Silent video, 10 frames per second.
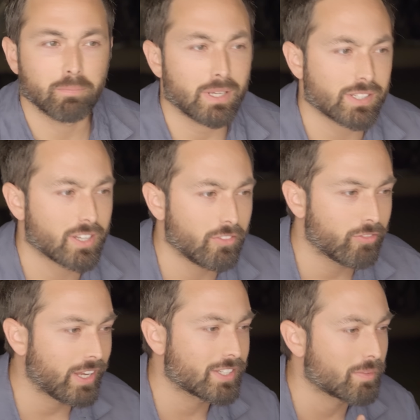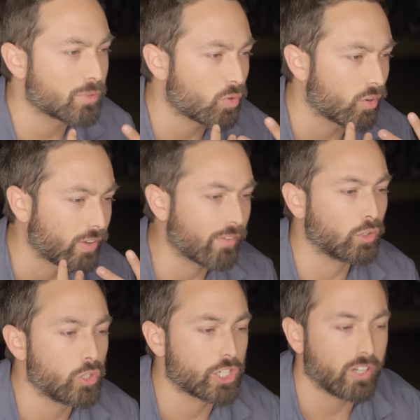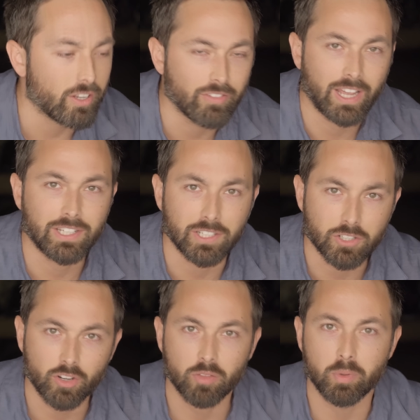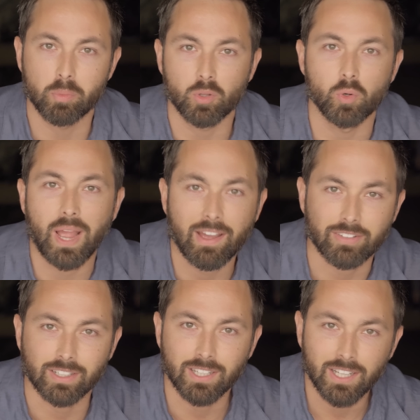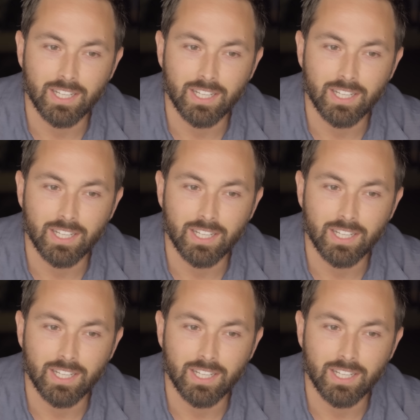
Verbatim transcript: must convey some sort of evolutionary advantage onto the people who have it.